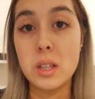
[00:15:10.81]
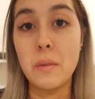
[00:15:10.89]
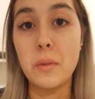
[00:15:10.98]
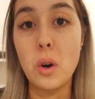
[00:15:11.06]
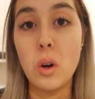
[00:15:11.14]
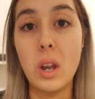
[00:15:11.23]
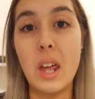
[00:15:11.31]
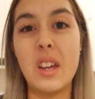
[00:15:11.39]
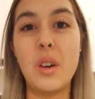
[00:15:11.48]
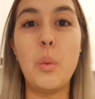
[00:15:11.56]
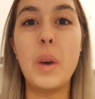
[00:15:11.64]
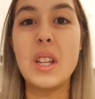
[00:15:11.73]
I've got
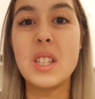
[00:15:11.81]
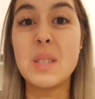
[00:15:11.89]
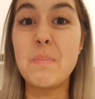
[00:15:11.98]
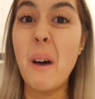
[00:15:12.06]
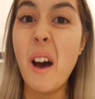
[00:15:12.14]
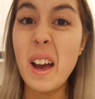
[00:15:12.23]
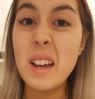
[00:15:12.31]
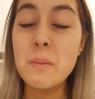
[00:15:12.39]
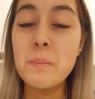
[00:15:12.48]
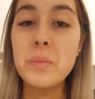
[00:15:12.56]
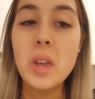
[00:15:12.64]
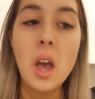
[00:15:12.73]
like a weird
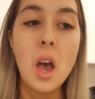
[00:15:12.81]
spine.